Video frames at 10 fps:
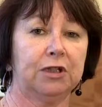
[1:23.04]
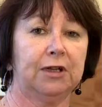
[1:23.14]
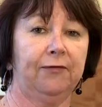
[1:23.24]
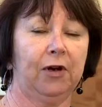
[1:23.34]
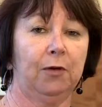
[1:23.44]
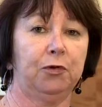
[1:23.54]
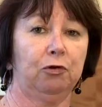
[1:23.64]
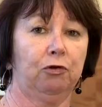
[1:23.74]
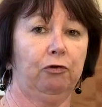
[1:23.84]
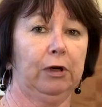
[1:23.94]
to develop
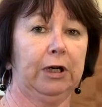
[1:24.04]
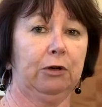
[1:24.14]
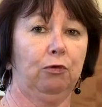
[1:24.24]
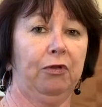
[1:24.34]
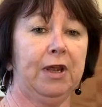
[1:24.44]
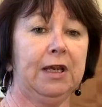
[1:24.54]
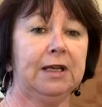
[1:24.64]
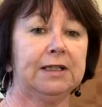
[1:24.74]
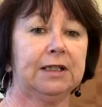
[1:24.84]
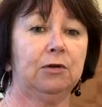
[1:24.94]
your critical
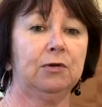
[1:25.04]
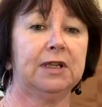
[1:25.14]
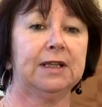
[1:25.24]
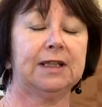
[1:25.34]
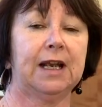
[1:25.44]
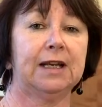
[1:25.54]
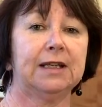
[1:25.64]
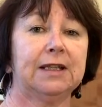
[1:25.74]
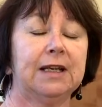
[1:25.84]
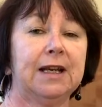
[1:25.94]
thinking skills is that it
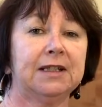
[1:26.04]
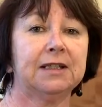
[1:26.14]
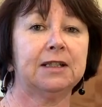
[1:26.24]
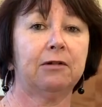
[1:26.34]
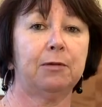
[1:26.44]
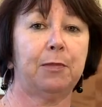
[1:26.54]
is a necessary